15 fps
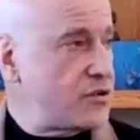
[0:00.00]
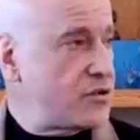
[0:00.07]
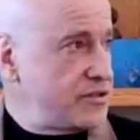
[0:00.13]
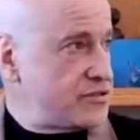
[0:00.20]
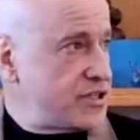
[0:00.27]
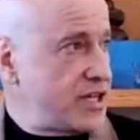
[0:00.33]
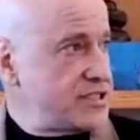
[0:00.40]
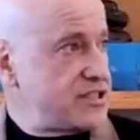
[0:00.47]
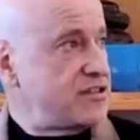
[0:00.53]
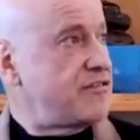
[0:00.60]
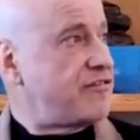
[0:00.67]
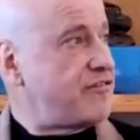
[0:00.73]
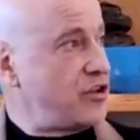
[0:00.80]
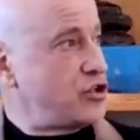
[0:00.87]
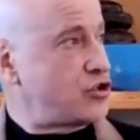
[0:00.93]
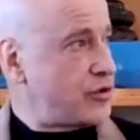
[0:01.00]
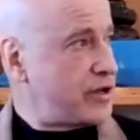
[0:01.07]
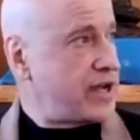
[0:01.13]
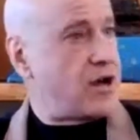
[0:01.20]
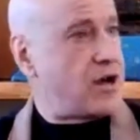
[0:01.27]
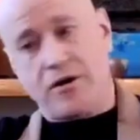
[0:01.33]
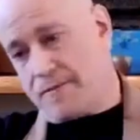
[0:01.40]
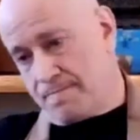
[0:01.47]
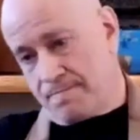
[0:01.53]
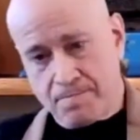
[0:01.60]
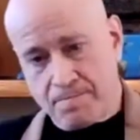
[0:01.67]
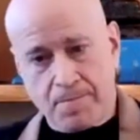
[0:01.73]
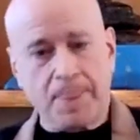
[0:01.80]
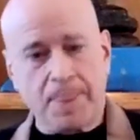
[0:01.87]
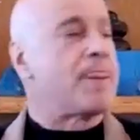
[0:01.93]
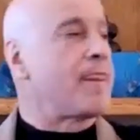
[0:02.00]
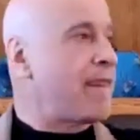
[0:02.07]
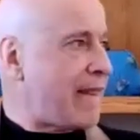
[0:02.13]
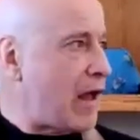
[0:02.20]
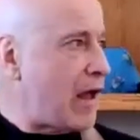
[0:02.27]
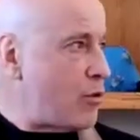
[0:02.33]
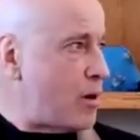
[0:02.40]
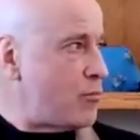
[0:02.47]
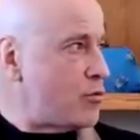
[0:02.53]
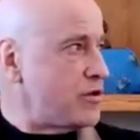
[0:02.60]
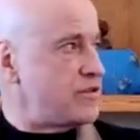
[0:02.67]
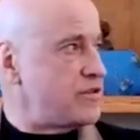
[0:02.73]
during Zazen of filtering out. I want more of